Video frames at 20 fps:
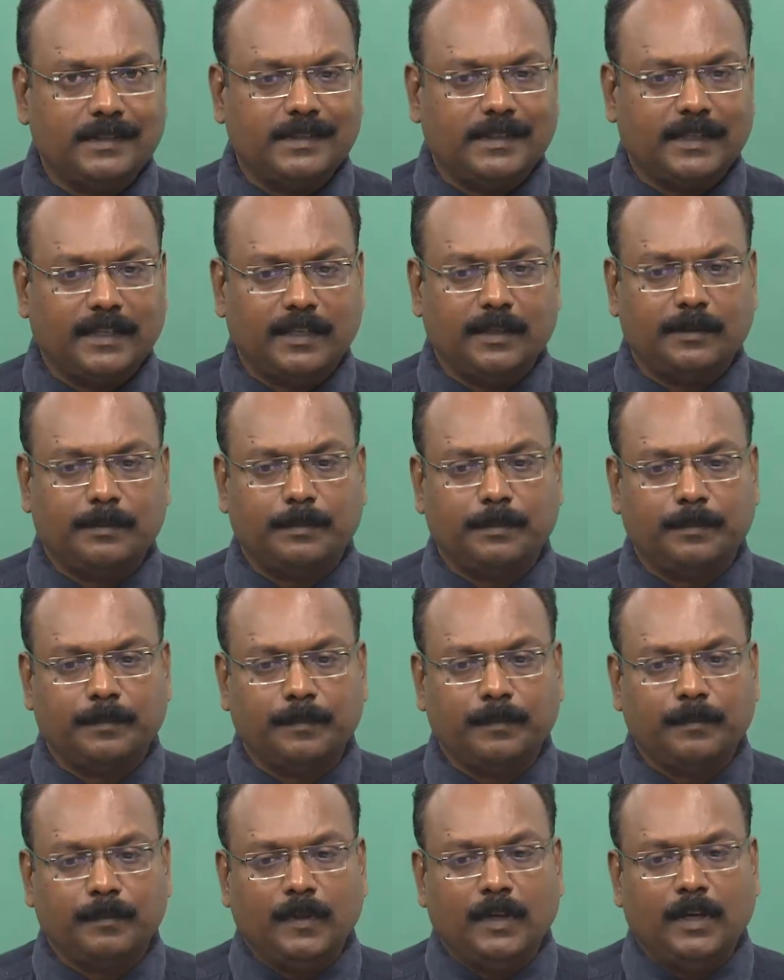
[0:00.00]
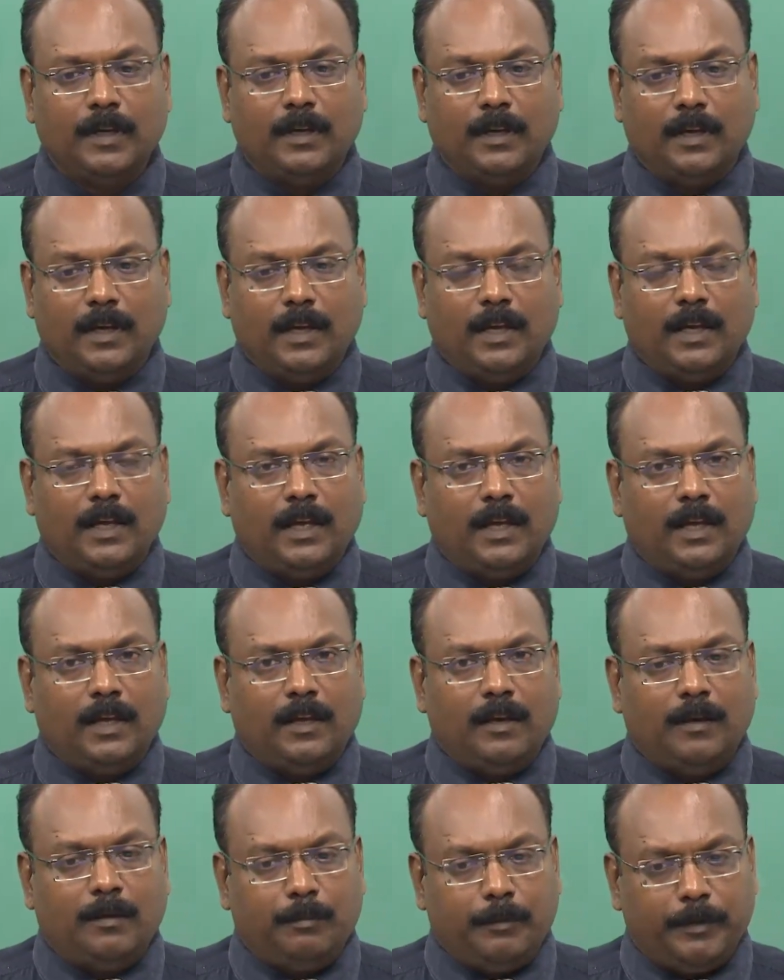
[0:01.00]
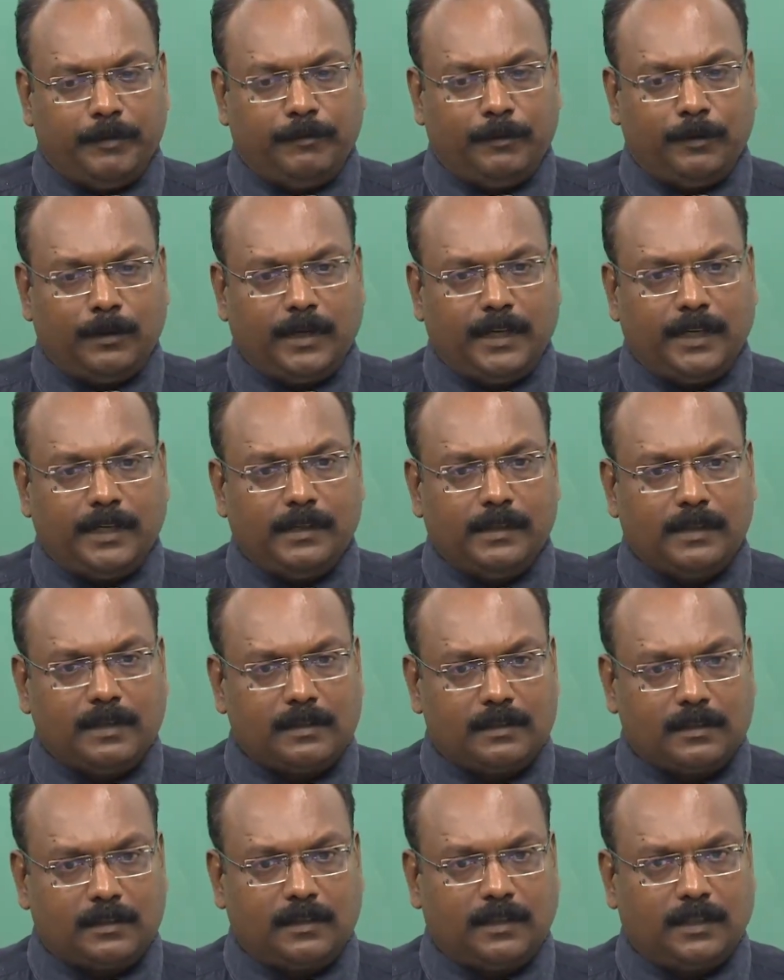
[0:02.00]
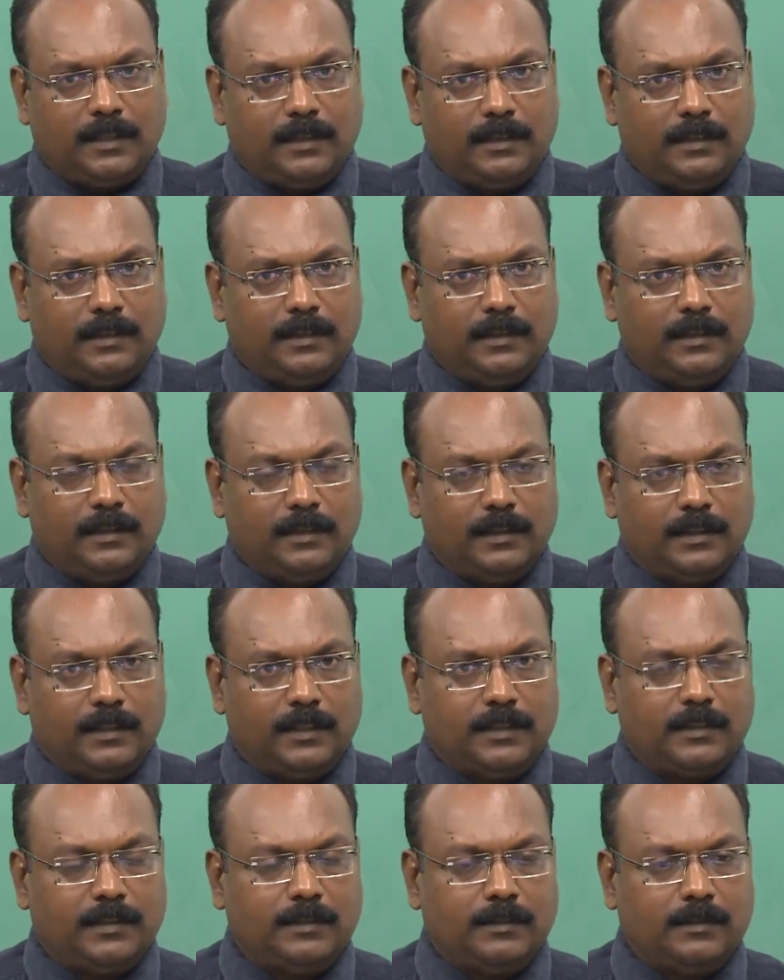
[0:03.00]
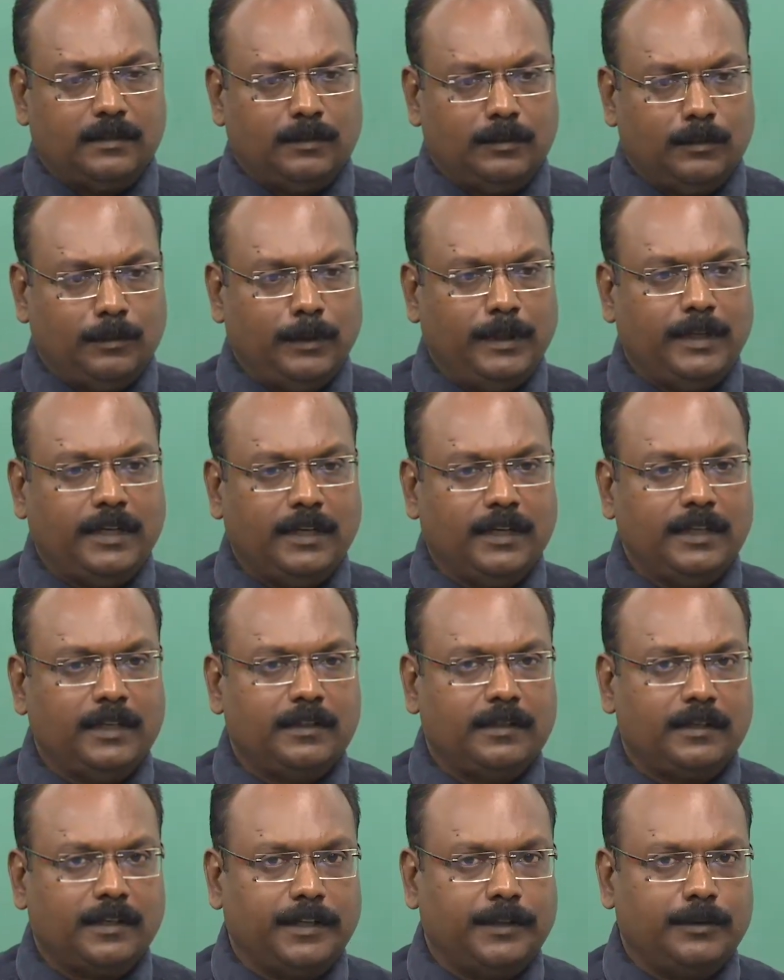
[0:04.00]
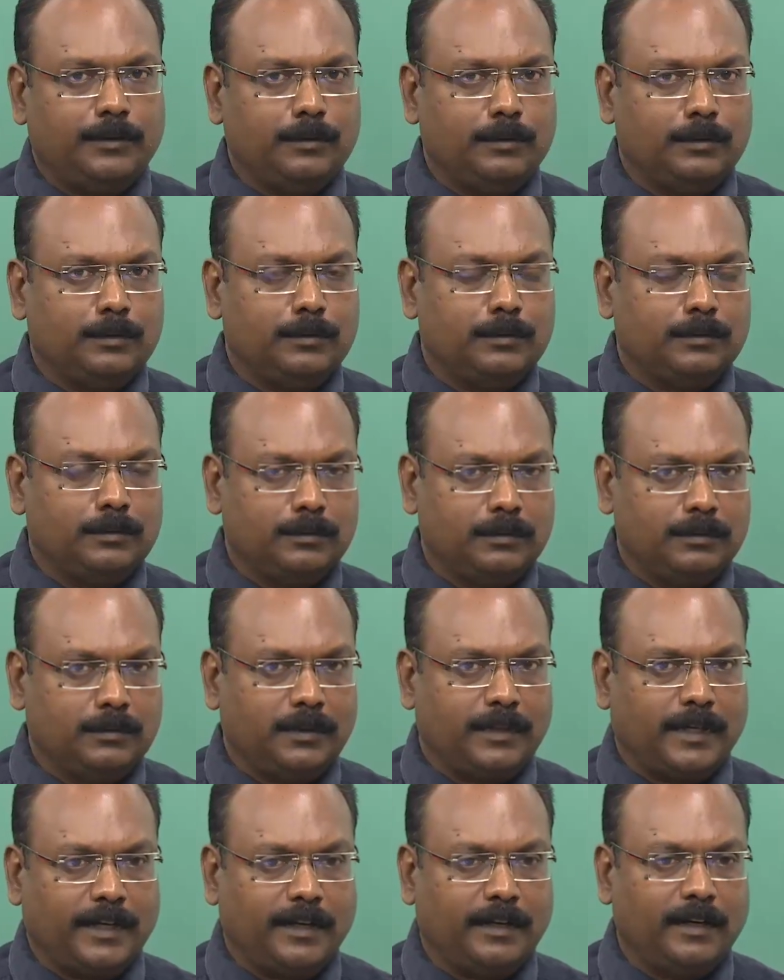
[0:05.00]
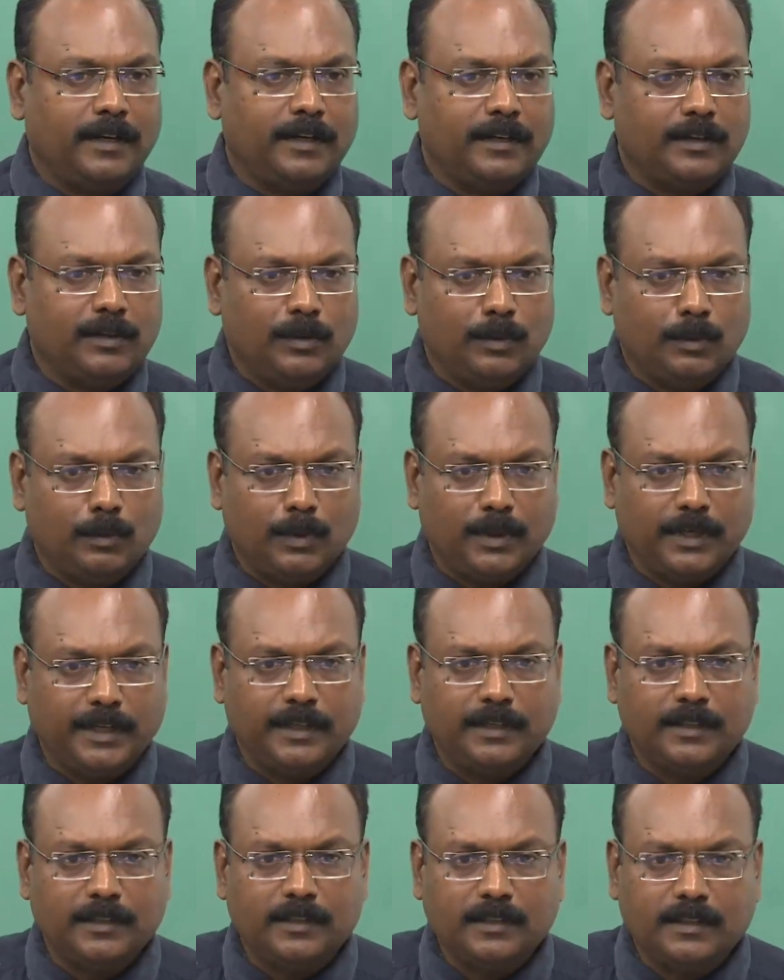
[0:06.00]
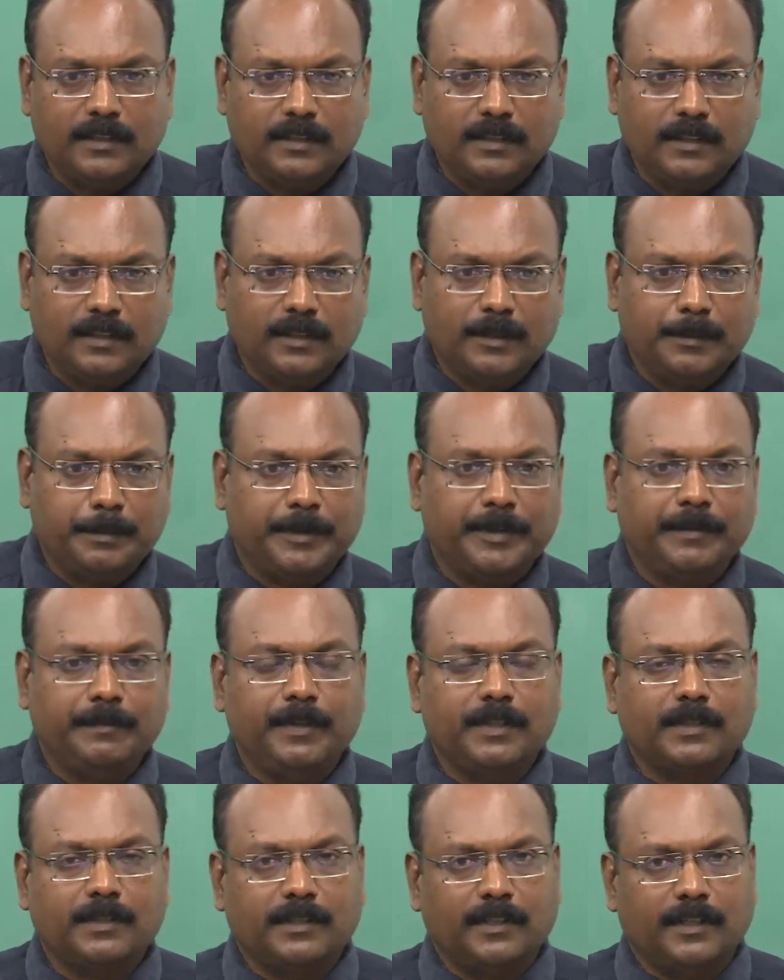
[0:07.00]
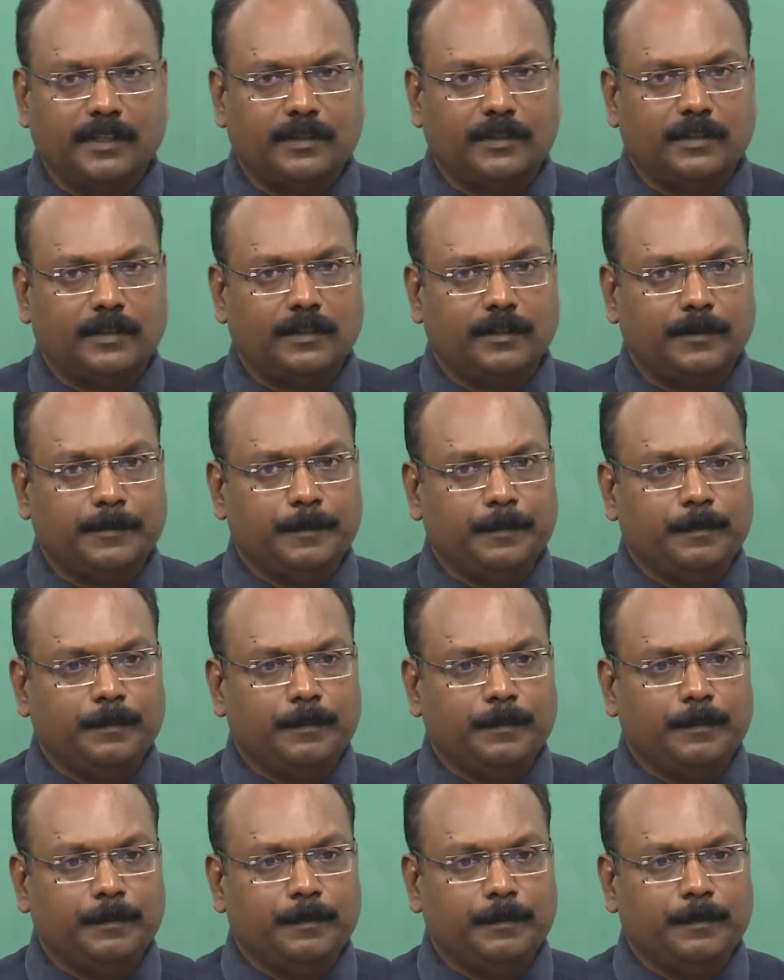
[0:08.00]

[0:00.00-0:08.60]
setup. Before I start, let's quickly try to recollect what I discussed in the previous lecture.